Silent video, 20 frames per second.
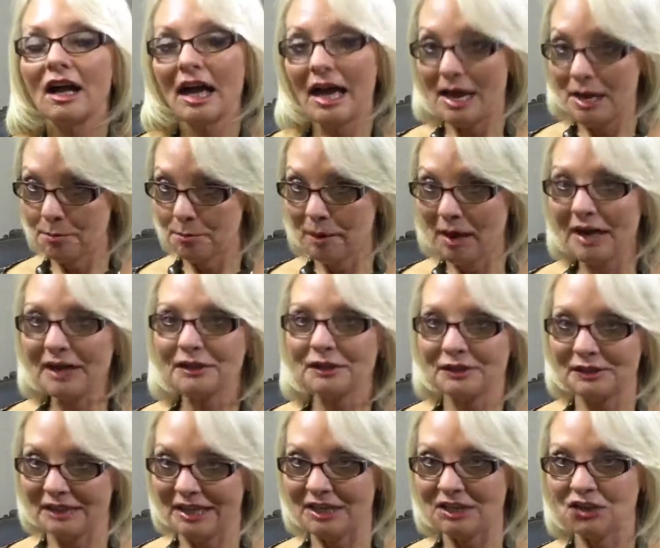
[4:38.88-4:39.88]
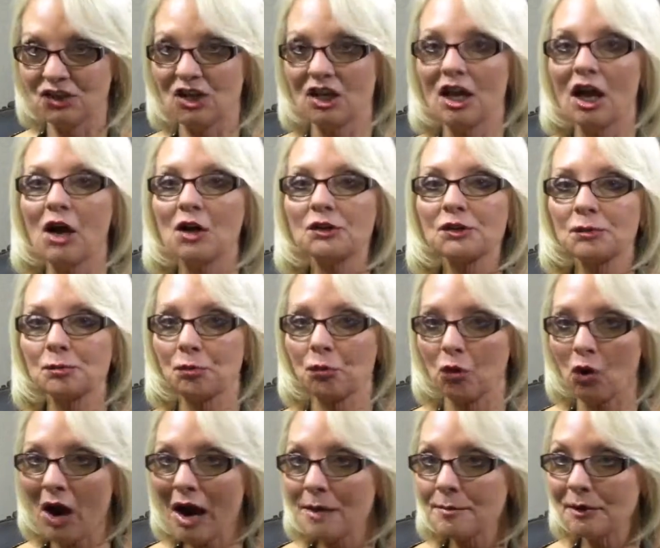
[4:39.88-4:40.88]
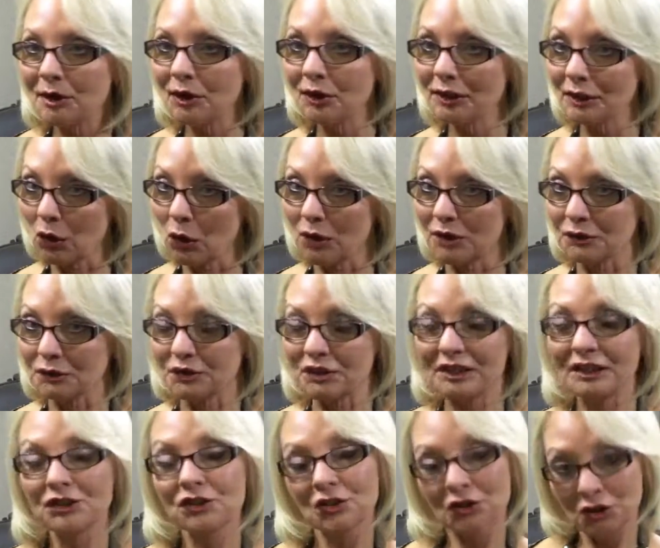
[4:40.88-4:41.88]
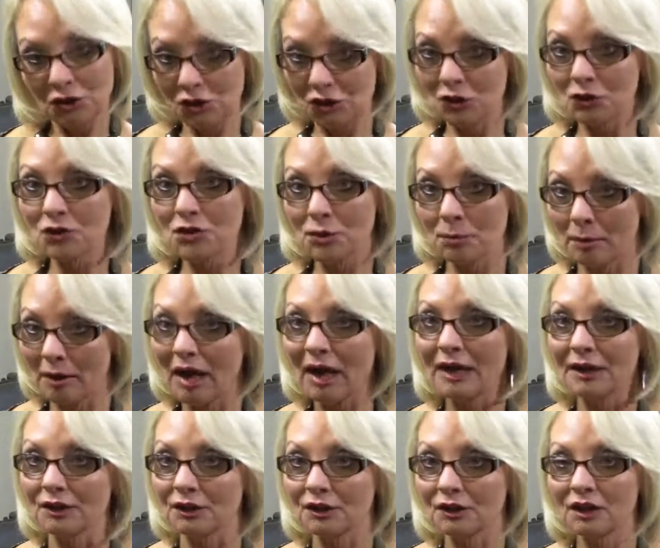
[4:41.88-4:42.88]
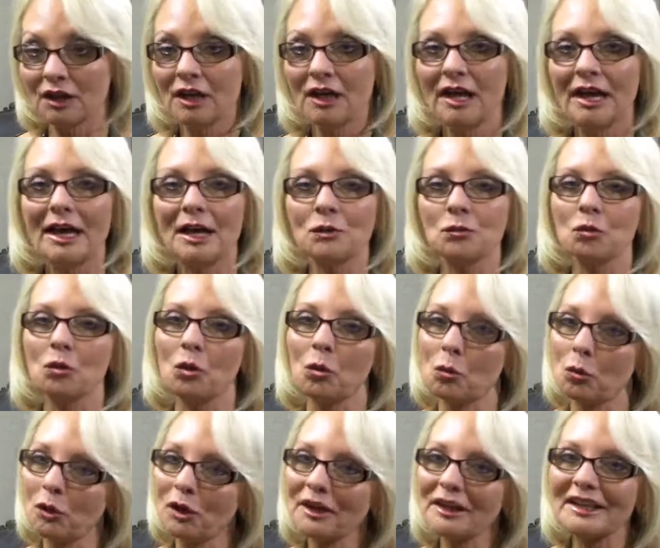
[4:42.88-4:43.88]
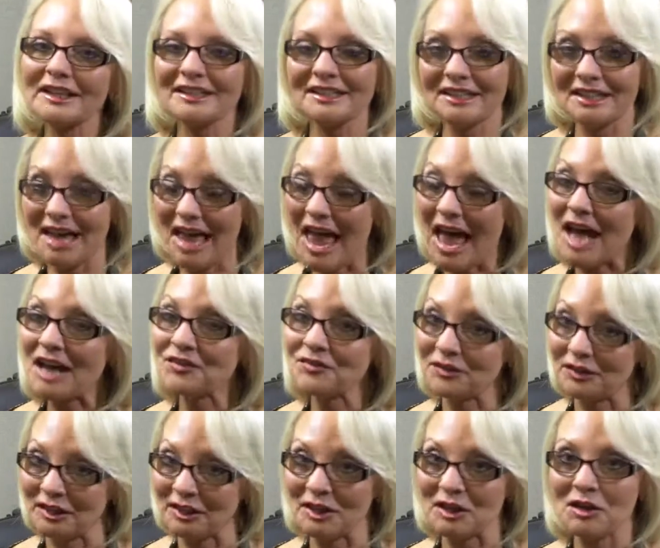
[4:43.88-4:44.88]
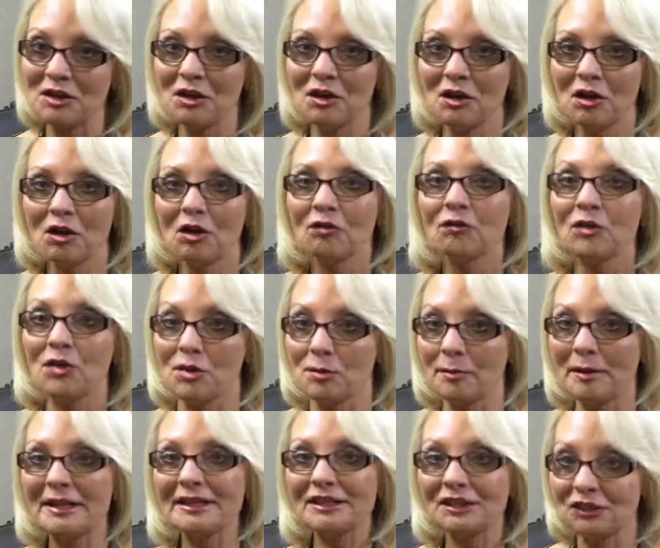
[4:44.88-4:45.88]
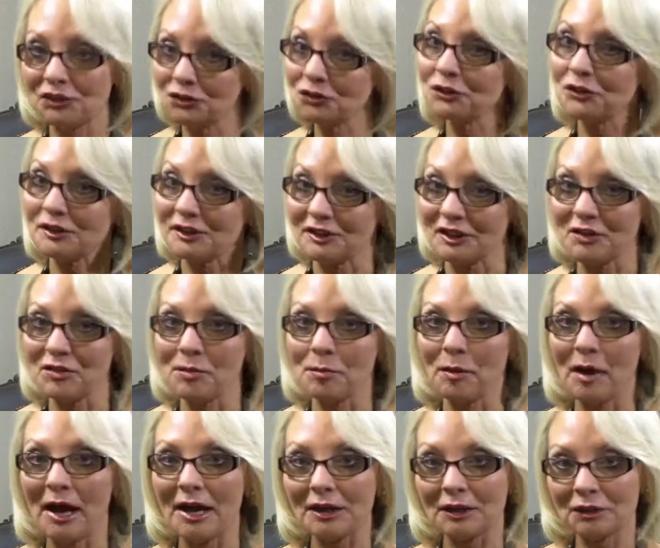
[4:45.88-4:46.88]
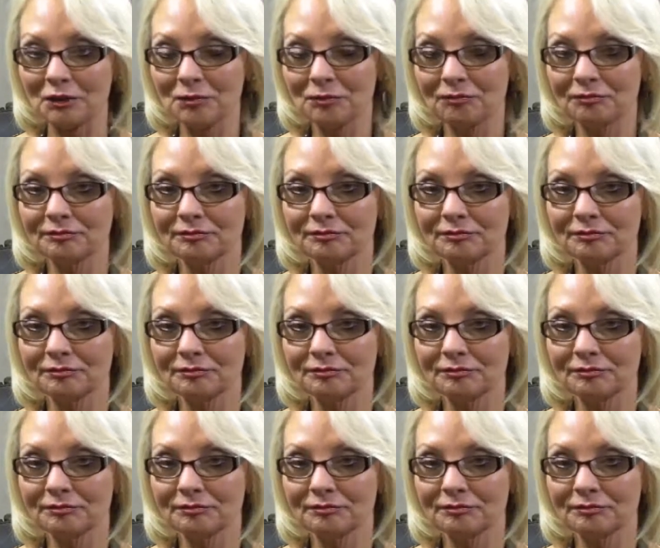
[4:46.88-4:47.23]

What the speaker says: A buyer's agent owes primary loyalty to you, the buyer, and will work as an advocate for the best interests of the buyer.